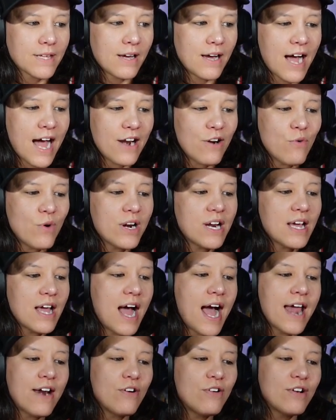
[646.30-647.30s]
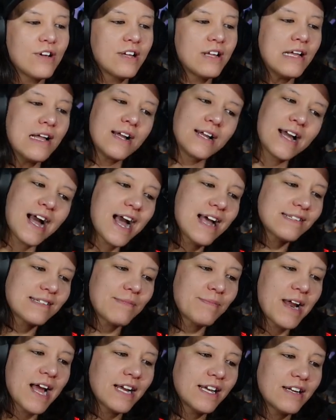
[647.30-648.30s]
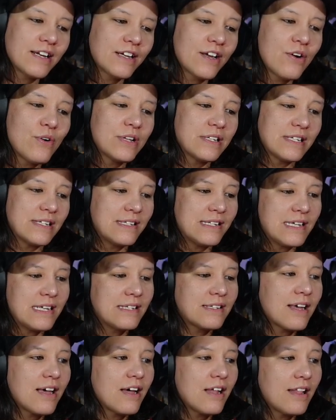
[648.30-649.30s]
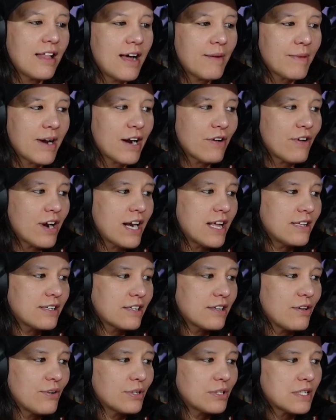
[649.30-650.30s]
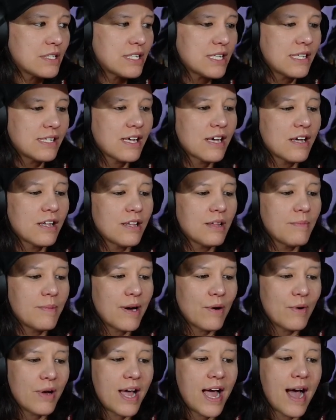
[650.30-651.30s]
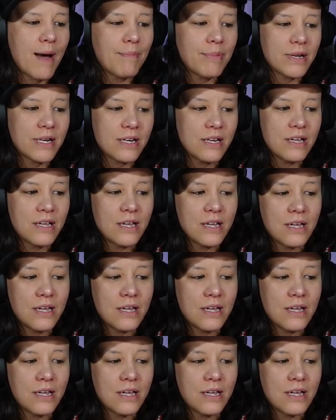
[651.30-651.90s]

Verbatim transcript: i don't want to i don't guys i'm not going to go into detail i'm not ready to go into detail about what happened